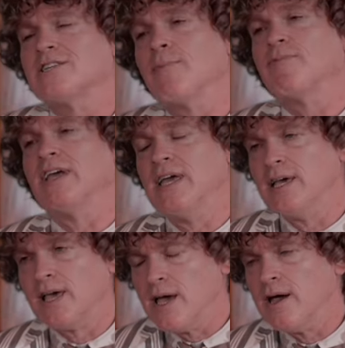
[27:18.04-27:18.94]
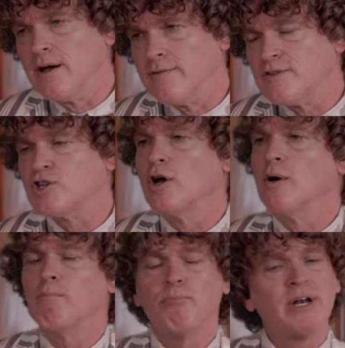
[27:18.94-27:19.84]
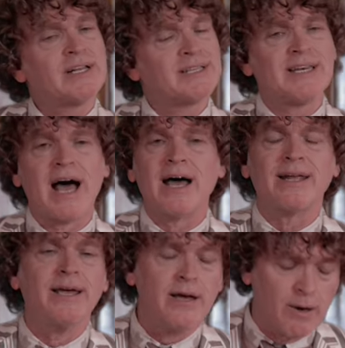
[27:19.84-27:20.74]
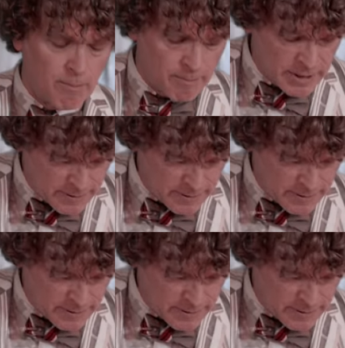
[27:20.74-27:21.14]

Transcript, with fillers: something he gives, but it's not him.